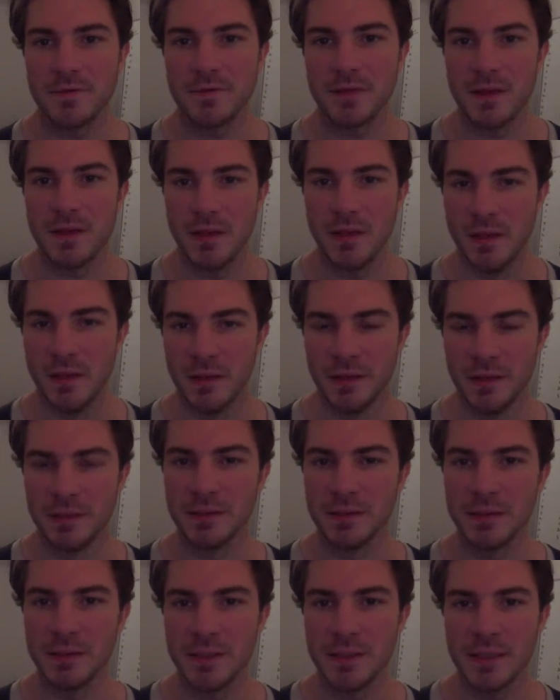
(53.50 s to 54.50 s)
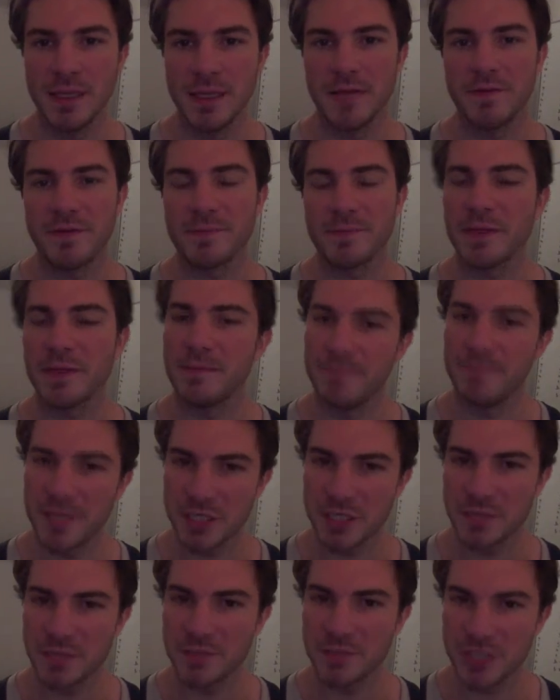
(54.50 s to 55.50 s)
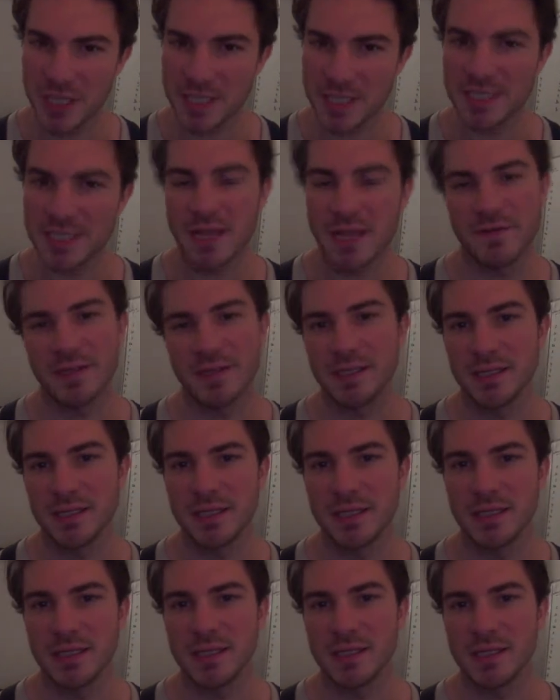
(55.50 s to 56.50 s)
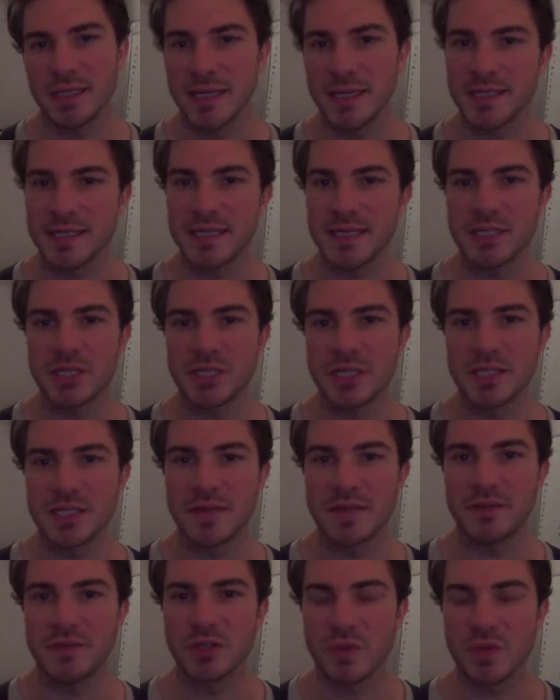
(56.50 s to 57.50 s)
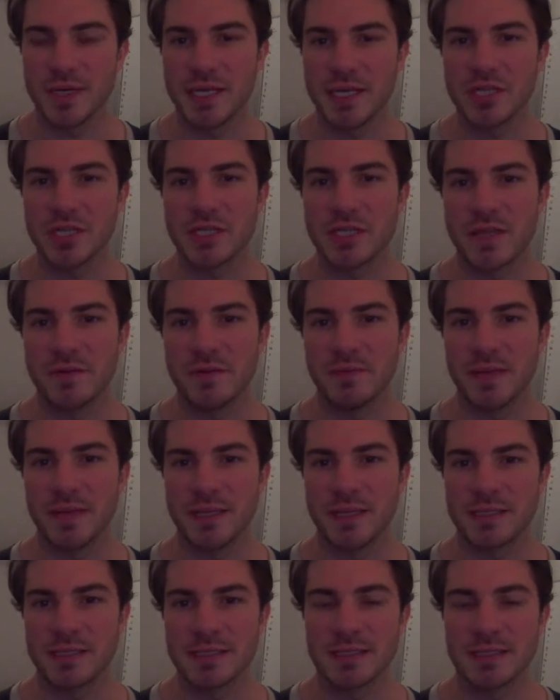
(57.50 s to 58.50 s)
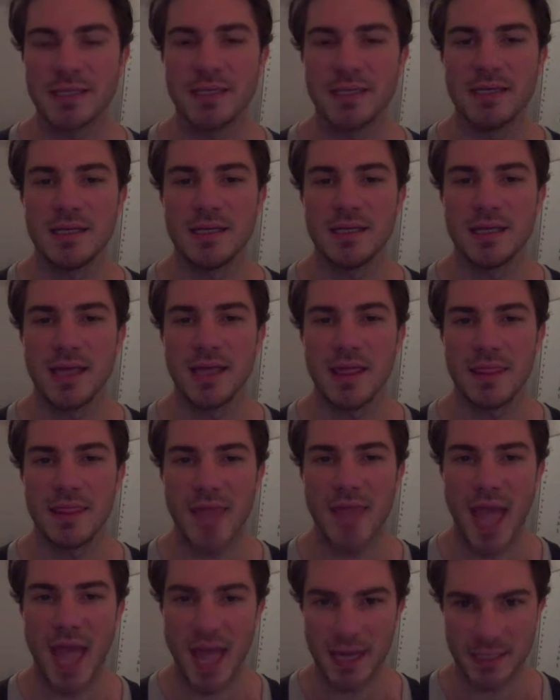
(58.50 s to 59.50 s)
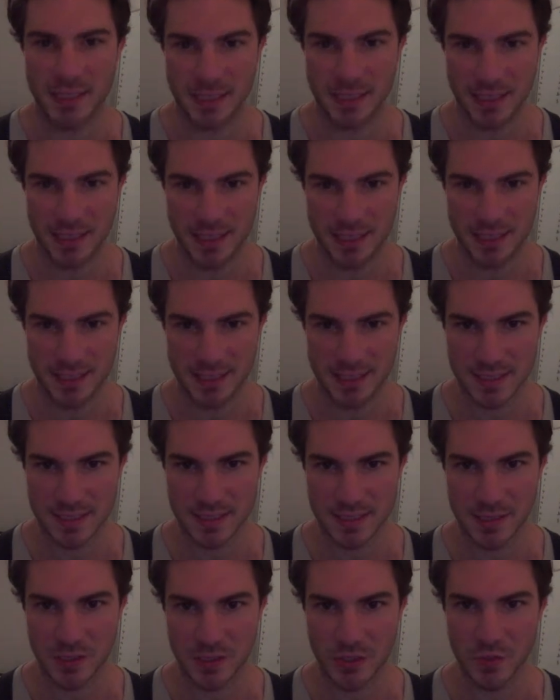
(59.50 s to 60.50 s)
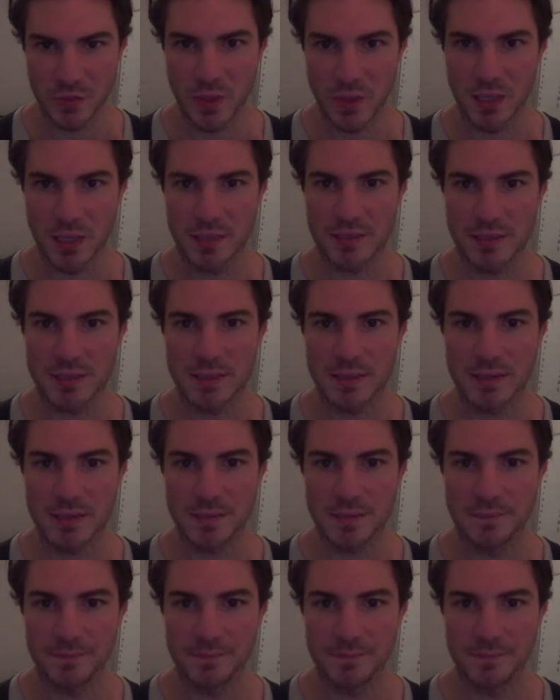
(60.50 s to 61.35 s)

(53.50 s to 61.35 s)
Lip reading: if I play bishop g7, king takes g7, queen h7 mates. That is the nuance.